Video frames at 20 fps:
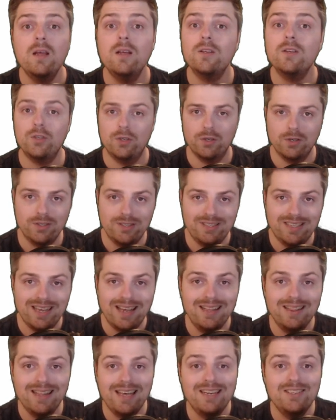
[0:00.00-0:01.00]
Good
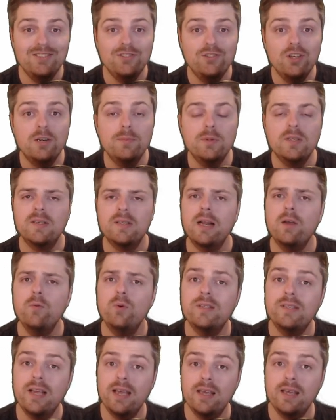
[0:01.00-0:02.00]
day, ladies and gentlemen. Today
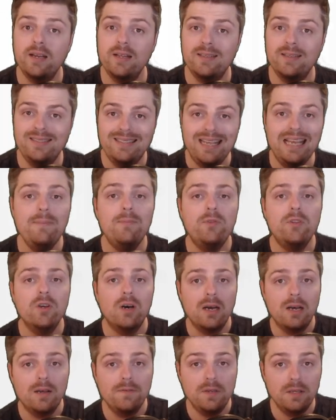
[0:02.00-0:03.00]
we're taking a deep
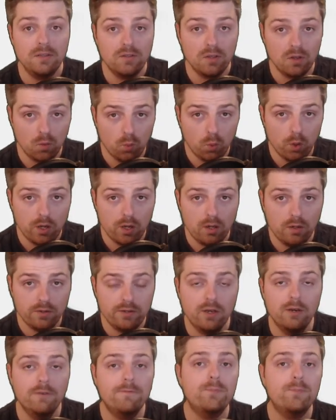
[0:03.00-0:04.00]
dive into the world
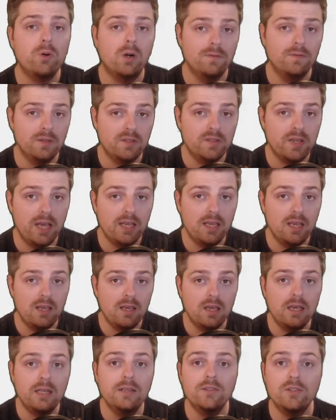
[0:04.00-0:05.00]
of profit
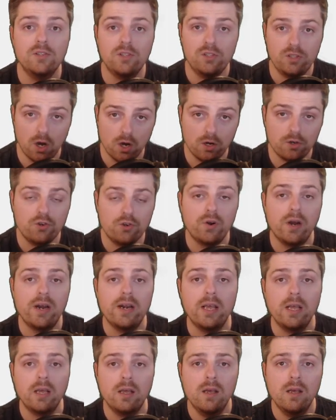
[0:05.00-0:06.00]
taking in stock
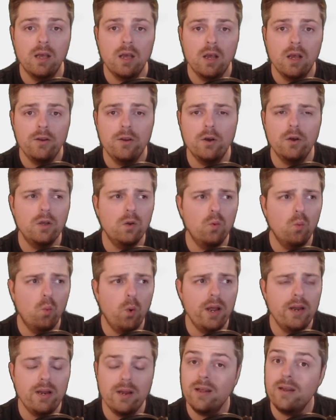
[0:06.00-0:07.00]
trading. Knowing
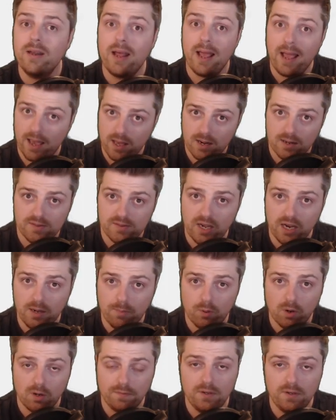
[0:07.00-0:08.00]
when and how to take
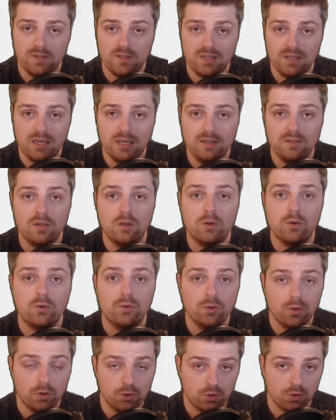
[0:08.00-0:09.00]
profits is
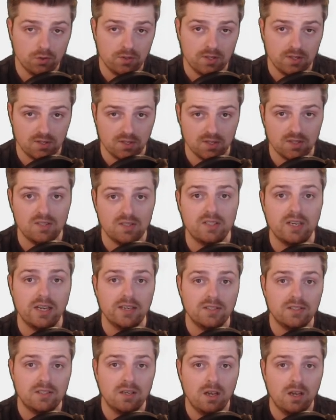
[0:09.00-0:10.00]
crucial to
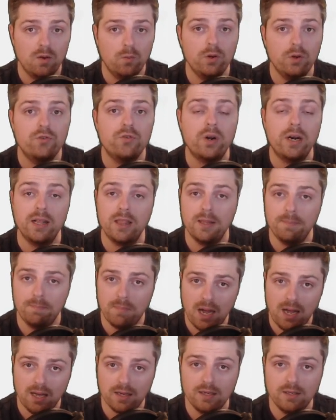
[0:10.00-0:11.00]
success when trading the
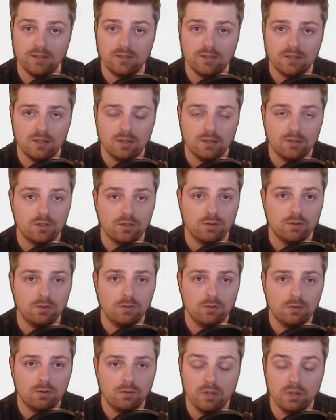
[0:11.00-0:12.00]
markets. So
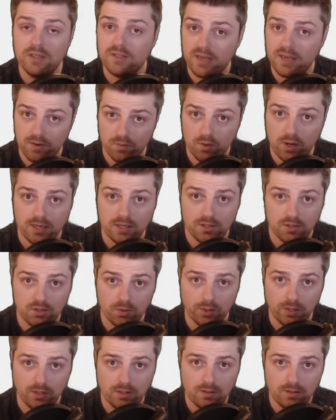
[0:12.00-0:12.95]
let's get right into it.